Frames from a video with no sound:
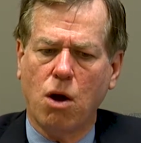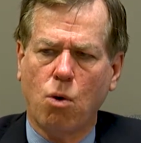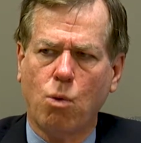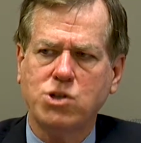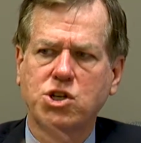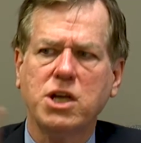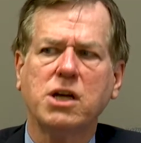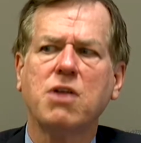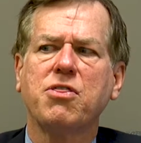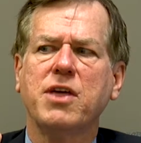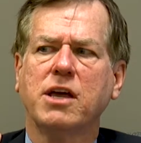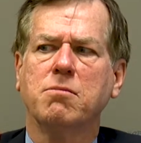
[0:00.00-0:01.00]
what's she going to
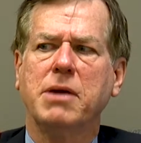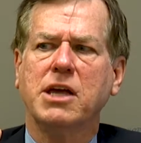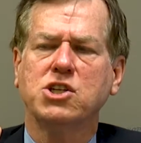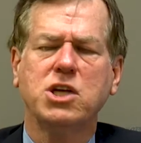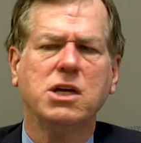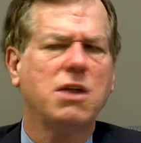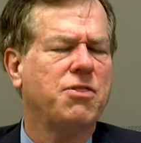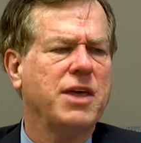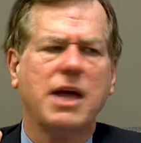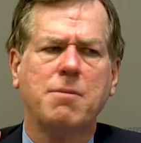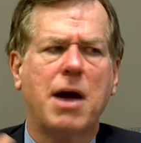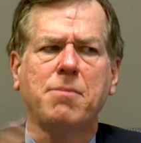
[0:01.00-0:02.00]
think of me? Is she going to
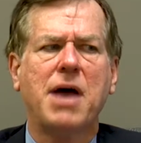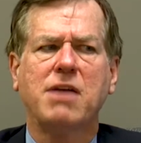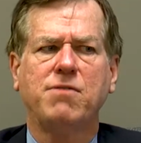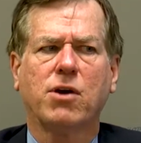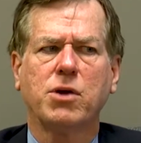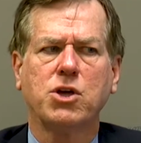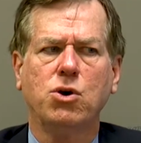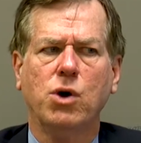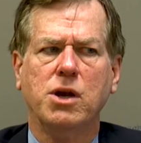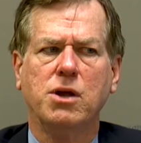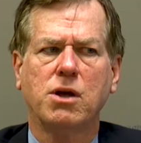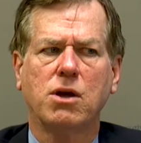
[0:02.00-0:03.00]
think I'm, I'm not very
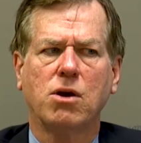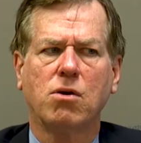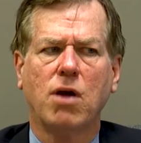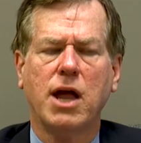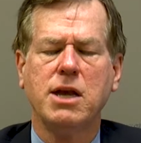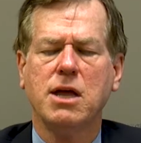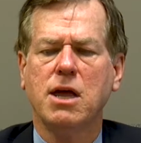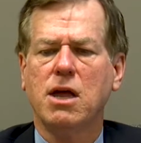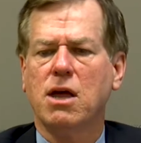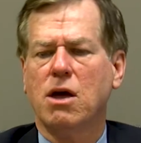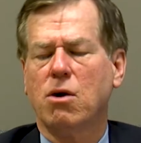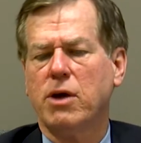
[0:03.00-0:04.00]
good, right?
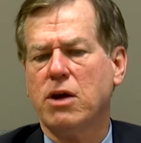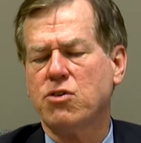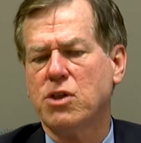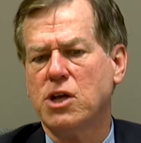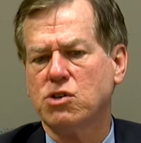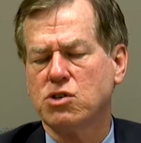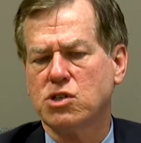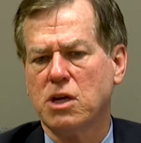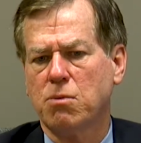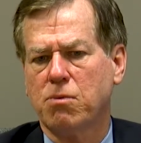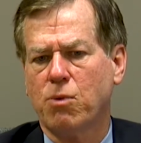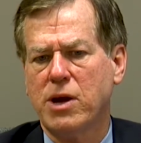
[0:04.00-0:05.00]
Well, here's an
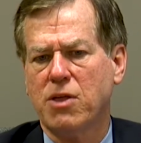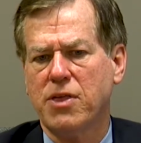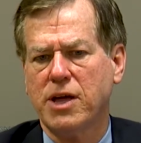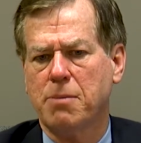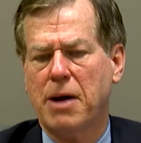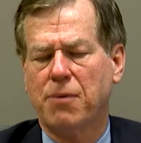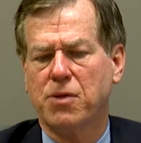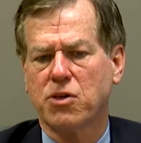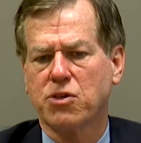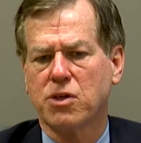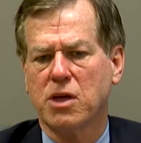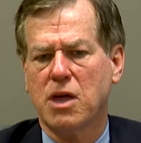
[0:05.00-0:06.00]
interesting way to think about
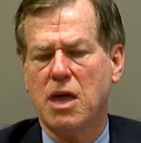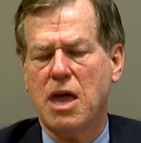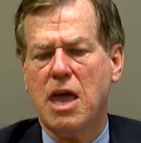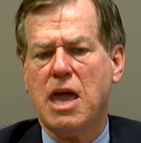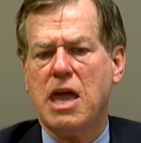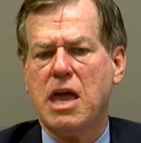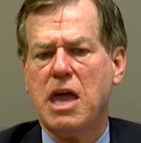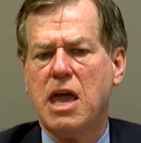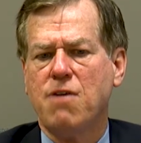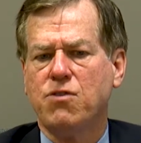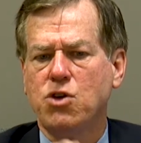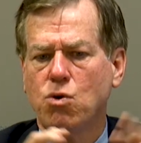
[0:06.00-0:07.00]
this
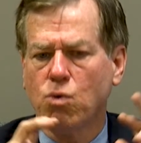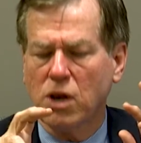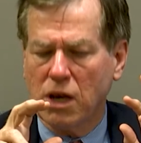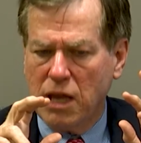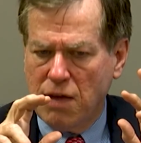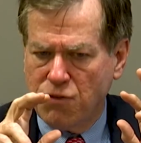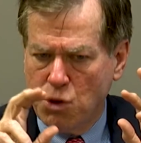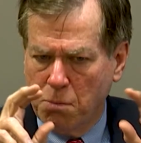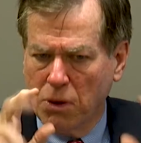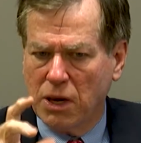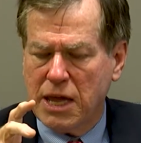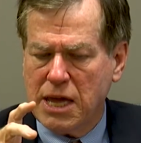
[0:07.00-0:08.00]
if you, re, if you
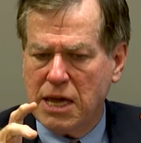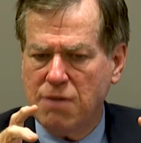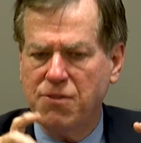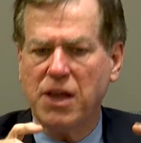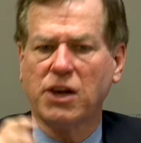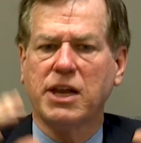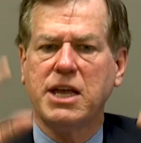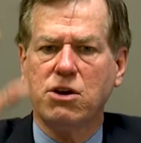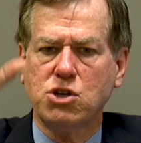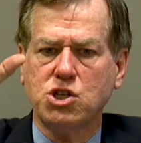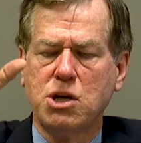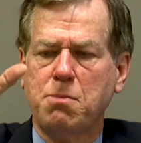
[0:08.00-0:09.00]
believe that
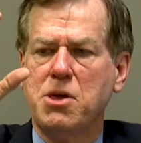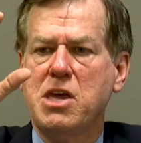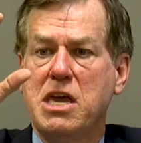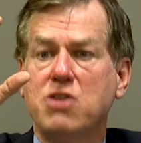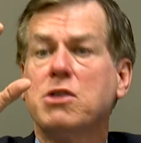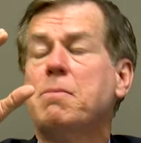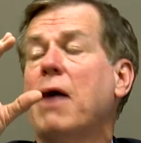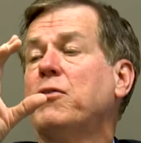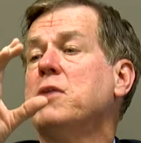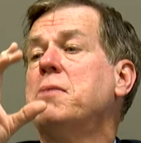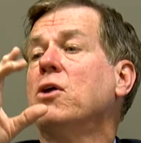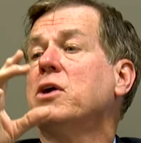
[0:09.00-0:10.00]
leadership is about
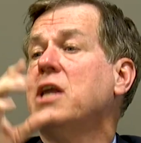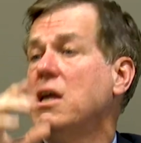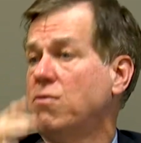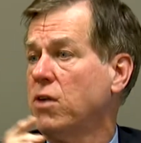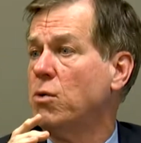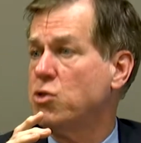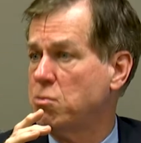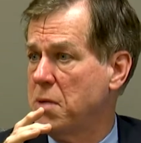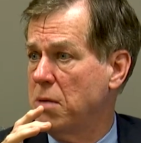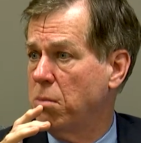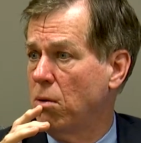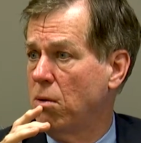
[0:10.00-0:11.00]
the ability to influence
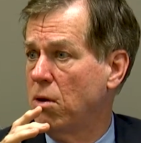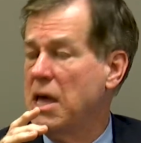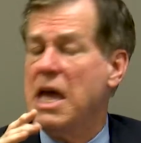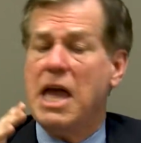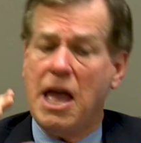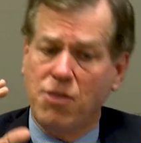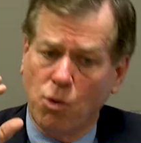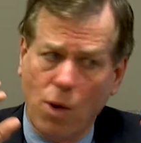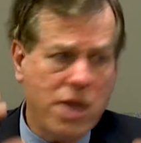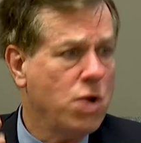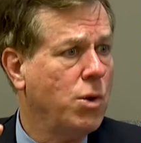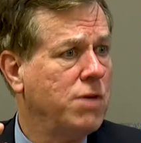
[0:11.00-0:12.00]
people, and the
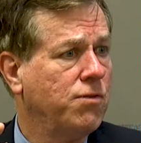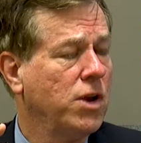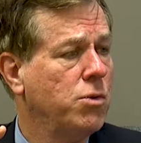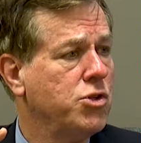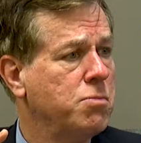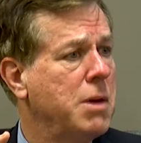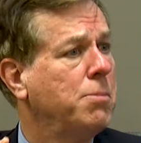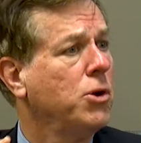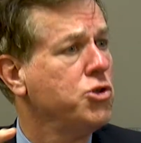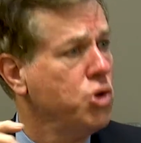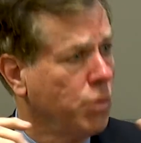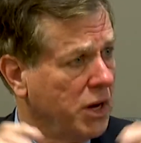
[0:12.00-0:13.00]
way you influence
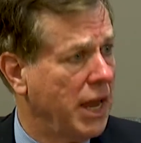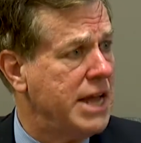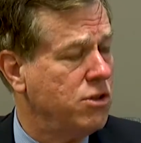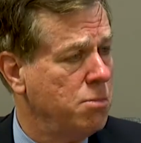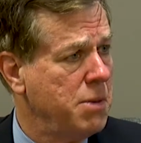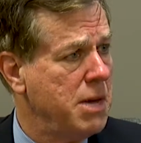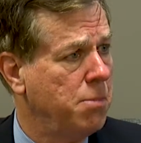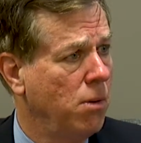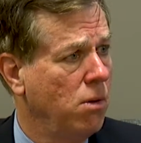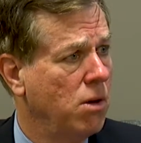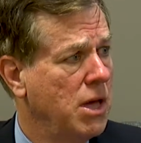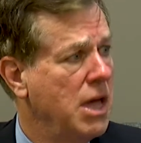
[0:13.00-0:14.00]
people is you relate to people,